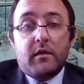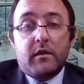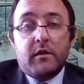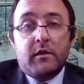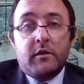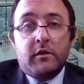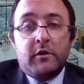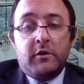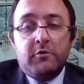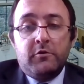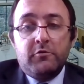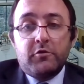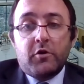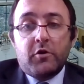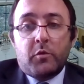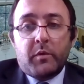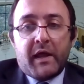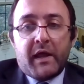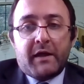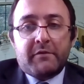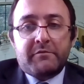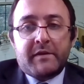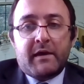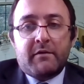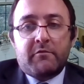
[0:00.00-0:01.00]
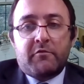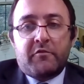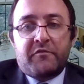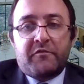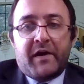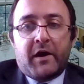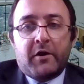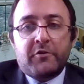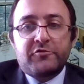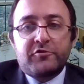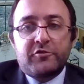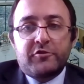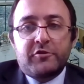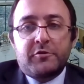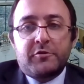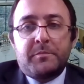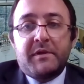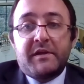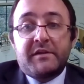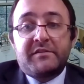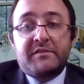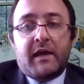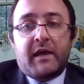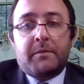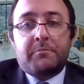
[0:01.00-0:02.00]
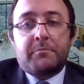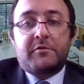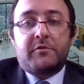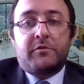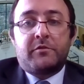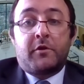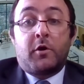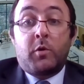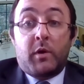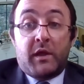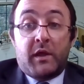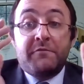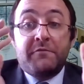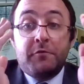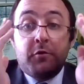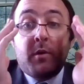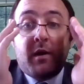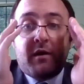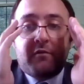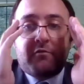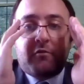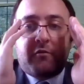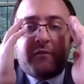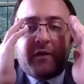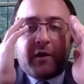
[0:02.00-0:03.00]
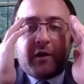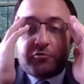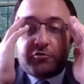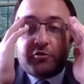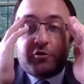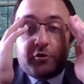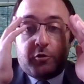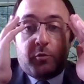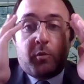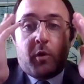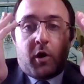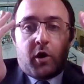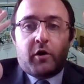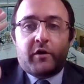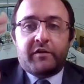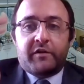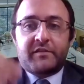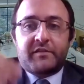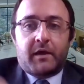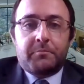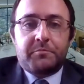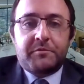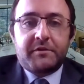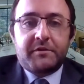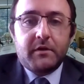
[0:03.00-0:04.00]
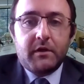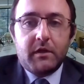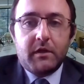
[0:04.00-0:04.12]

you don't have to have a voucher to be exempt, though if you have a voucher, you are exempt.